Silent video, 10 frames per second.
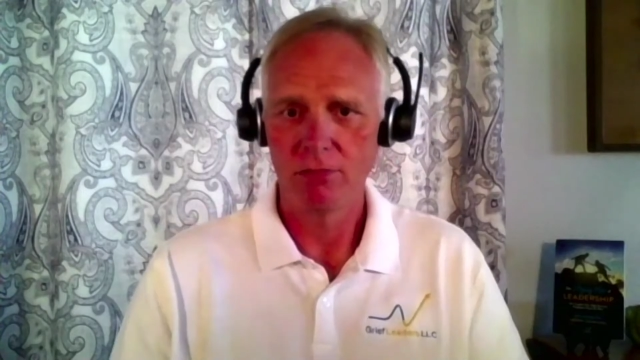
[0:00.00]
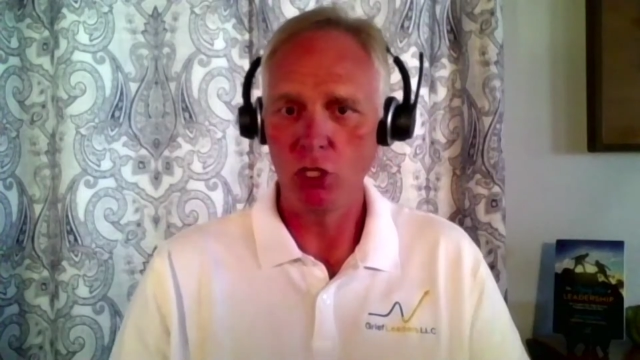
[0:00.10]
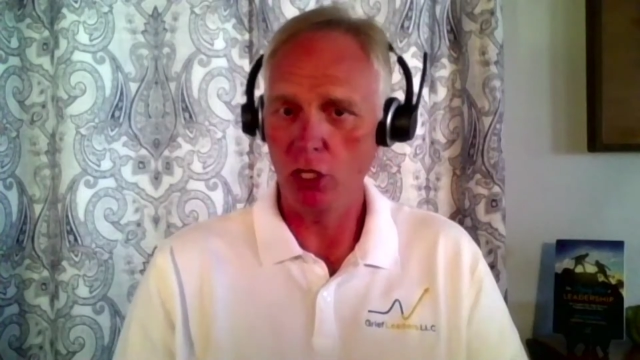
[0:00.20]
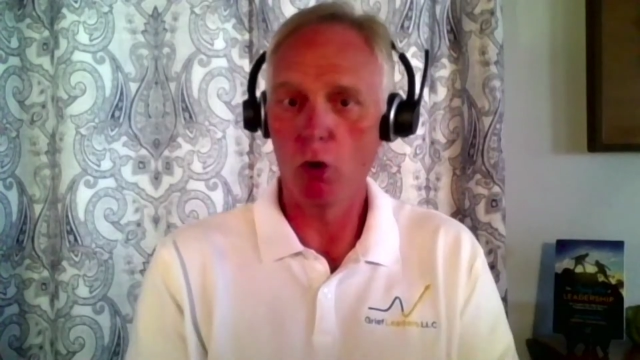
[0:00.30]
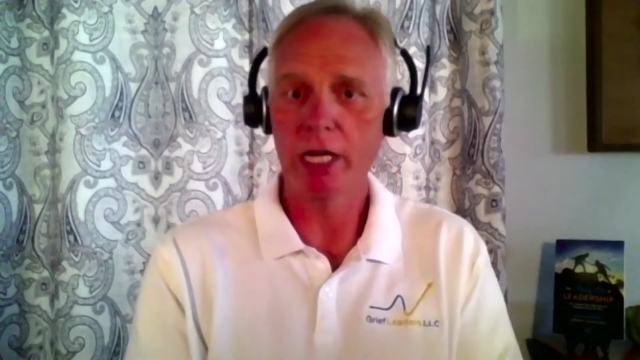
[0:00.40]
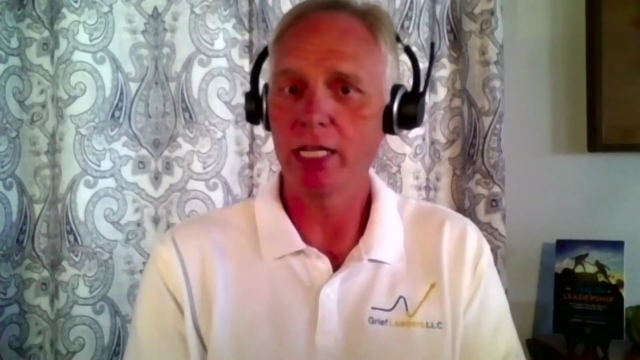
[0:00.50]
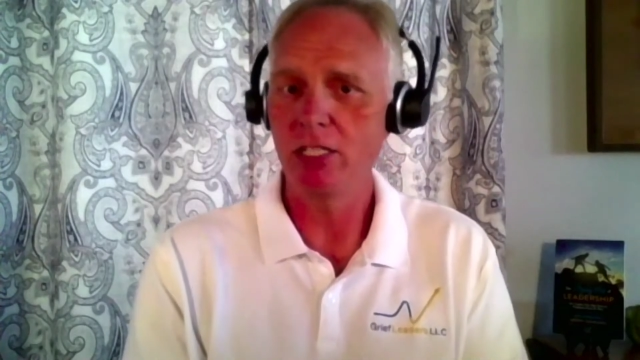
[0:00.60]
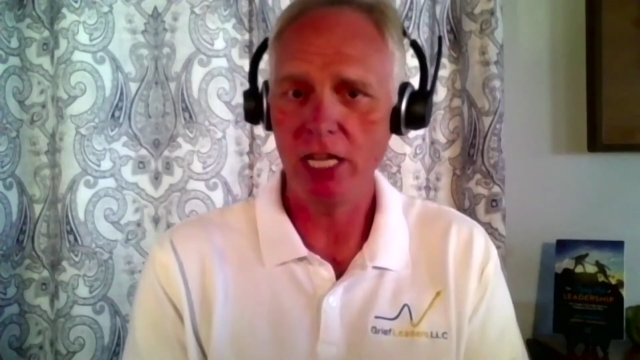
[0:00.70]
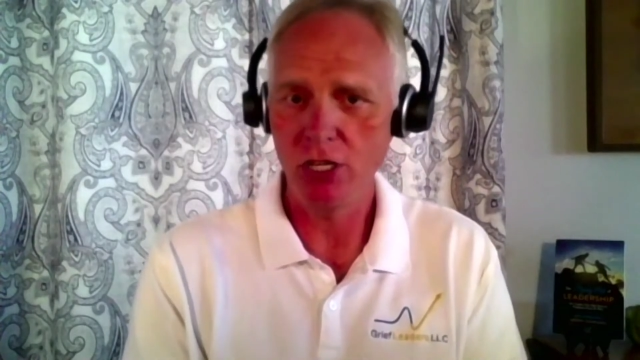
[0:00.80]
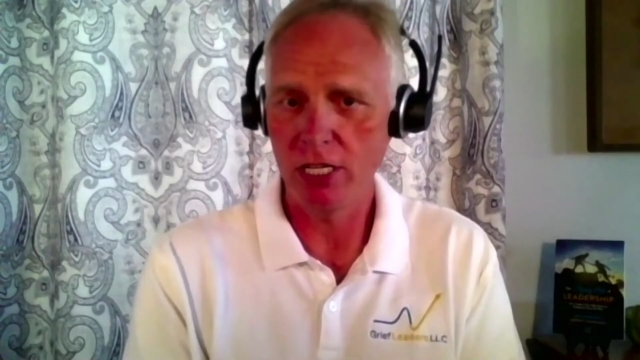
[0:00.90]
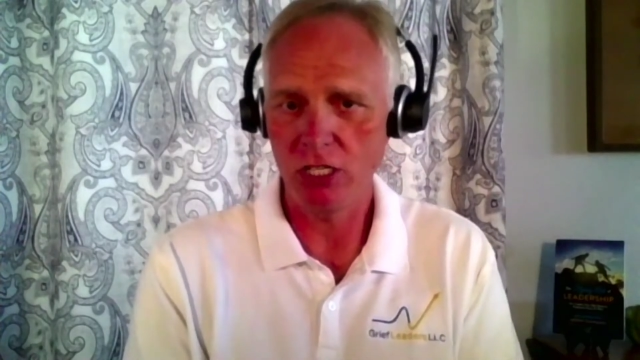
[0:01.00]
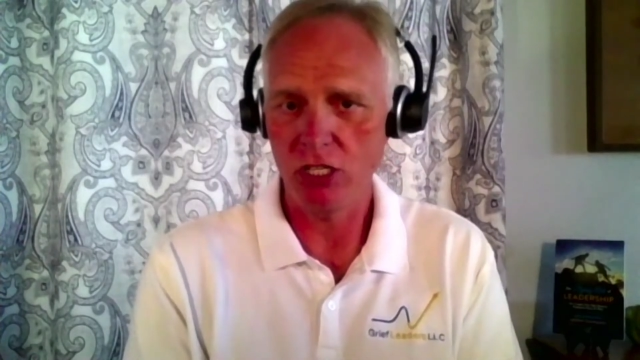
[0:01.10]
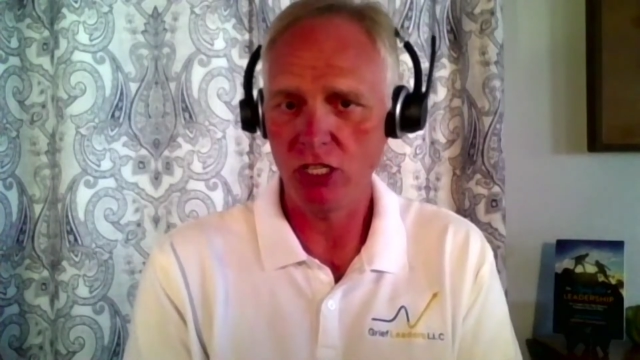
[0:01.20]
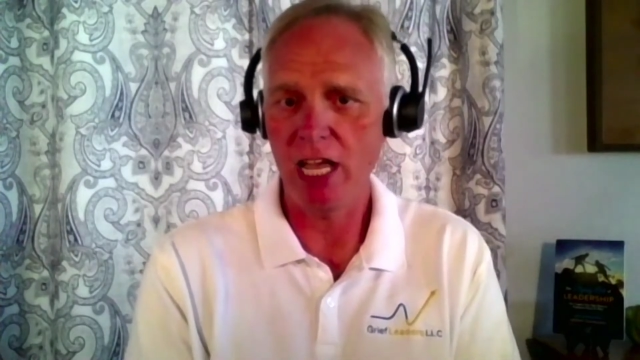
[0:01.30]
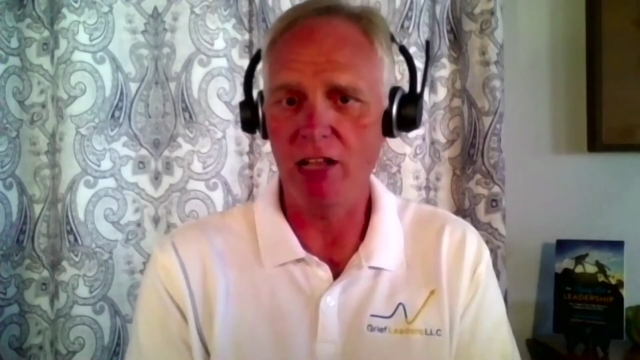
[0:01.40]
to the organization
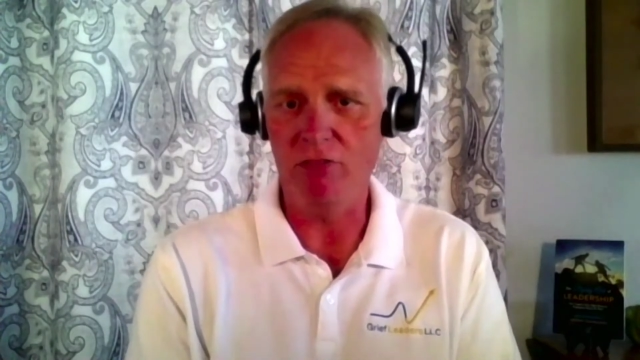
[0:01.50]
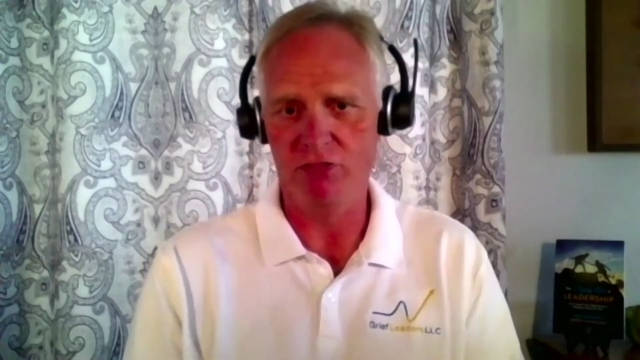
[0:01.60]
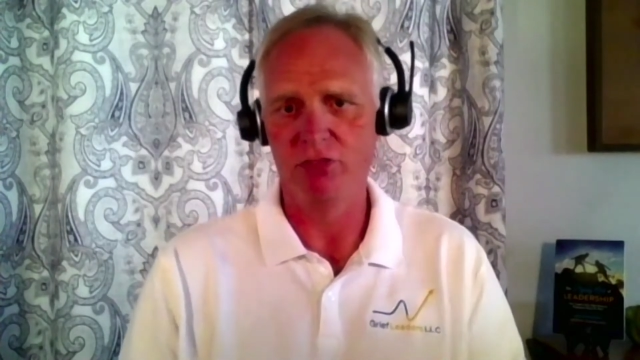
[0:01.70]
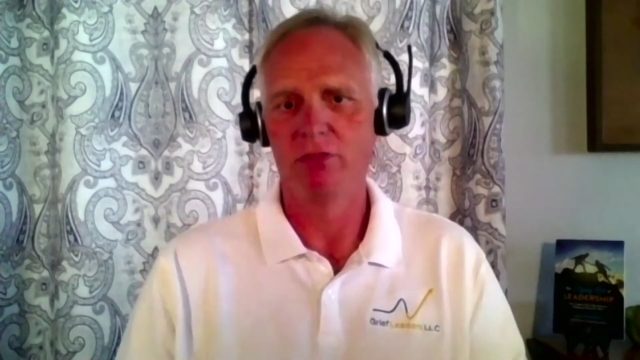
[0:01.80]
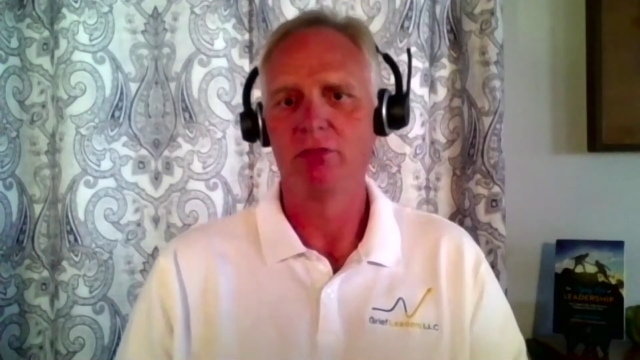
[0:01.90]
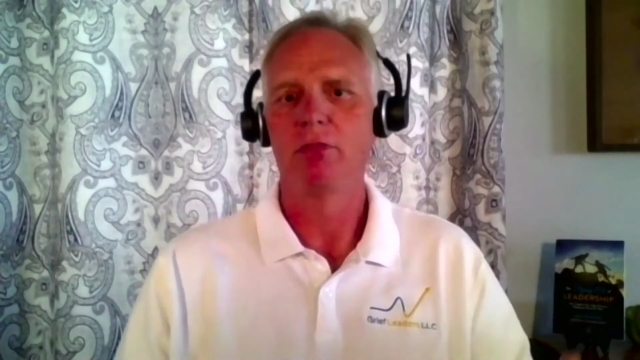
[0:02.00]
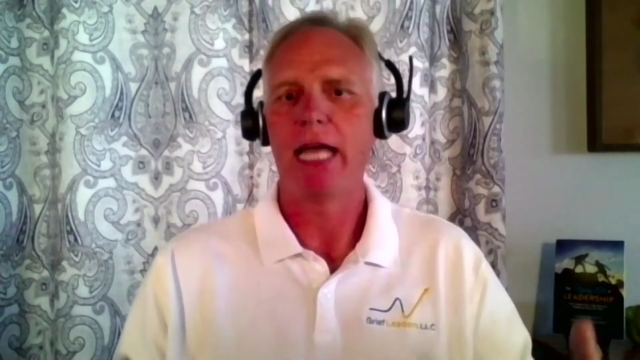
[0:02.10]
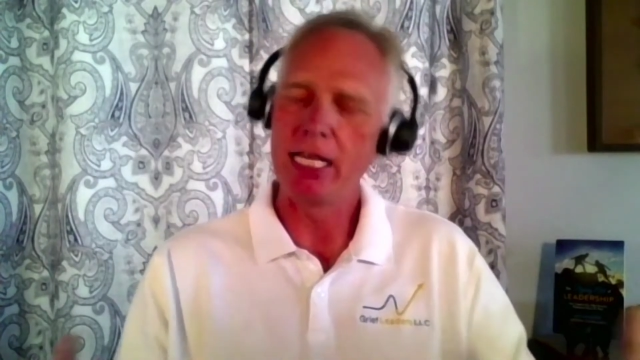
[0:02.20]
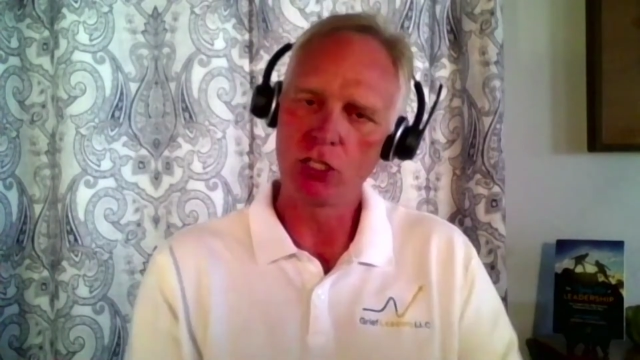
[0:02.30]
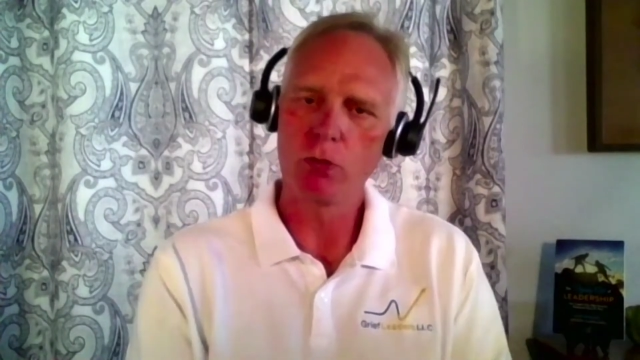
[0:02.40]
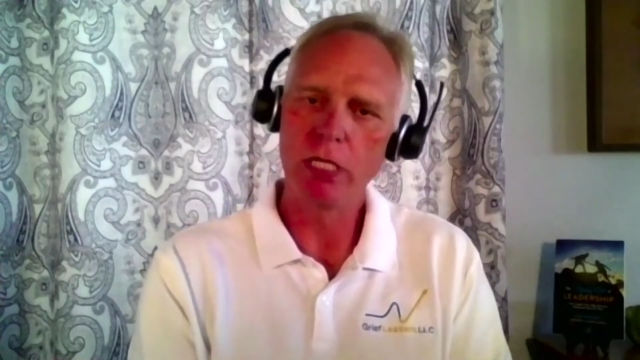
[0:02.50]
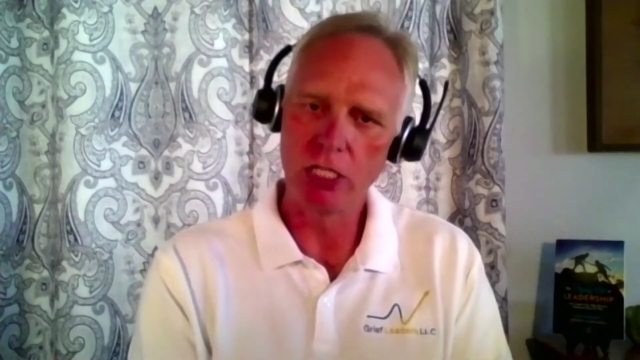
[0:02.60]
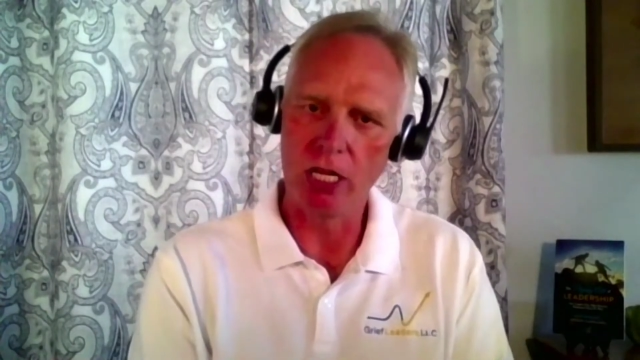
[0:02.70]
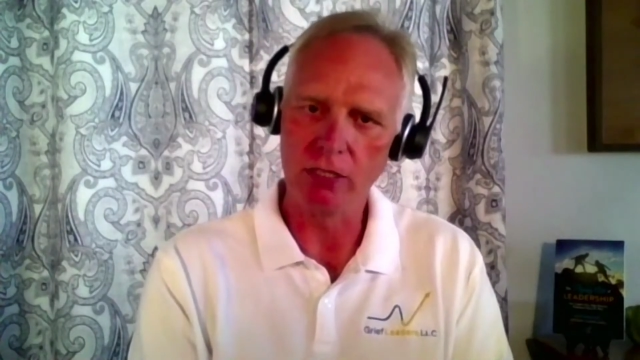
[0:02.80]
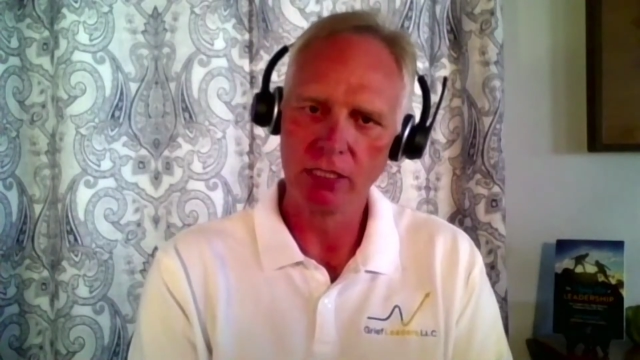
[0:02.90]
itself as a
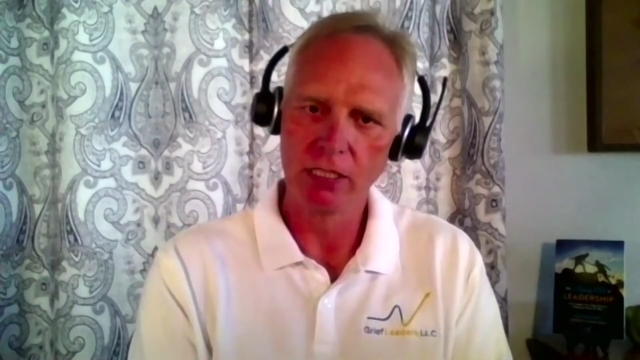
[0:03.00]
result.